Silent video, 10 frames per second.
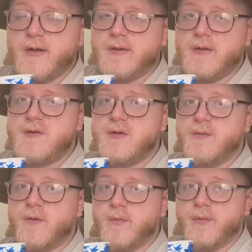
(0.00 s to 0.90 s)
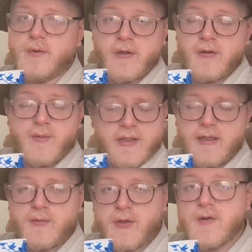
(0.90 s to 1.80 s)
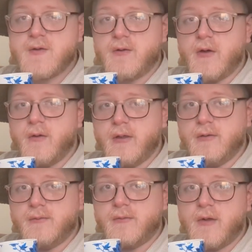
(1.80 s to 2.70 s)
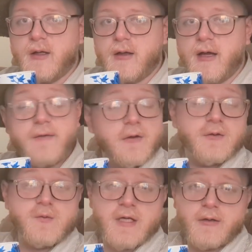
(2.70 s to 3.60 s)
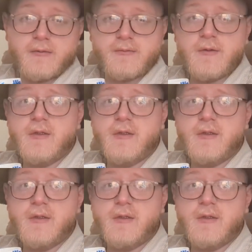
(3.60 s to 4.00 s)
on YouTube from literally being in person going, I have a YouTube channel.